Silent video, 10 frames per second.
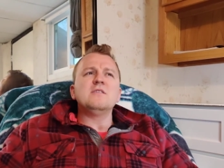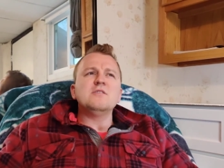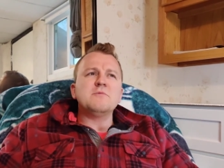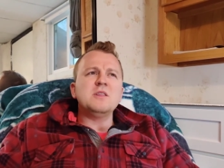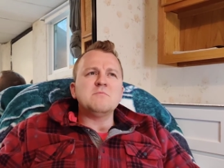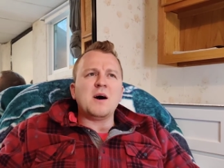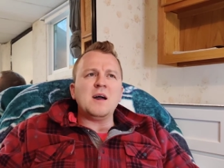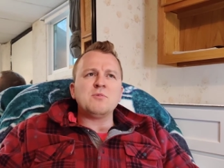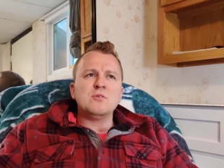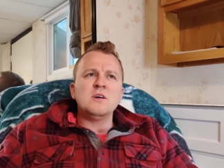You know, you read the
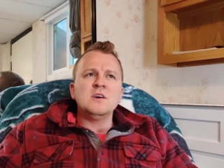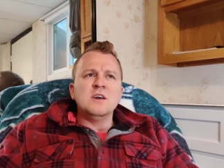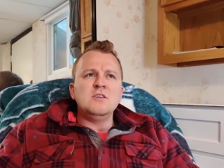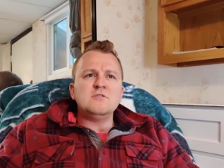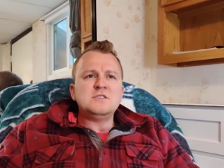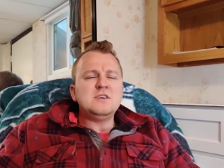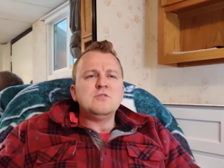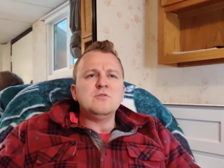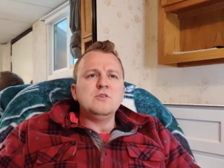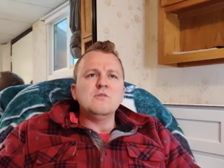Bible and you see
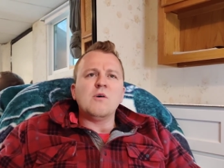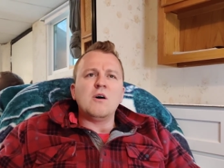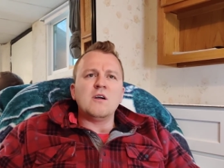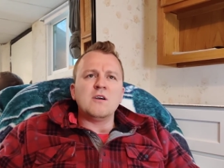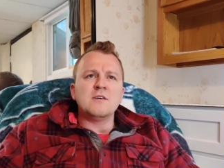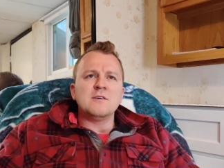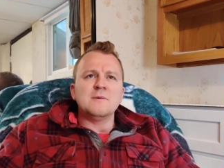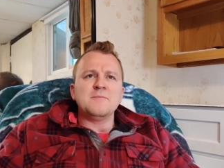who you are.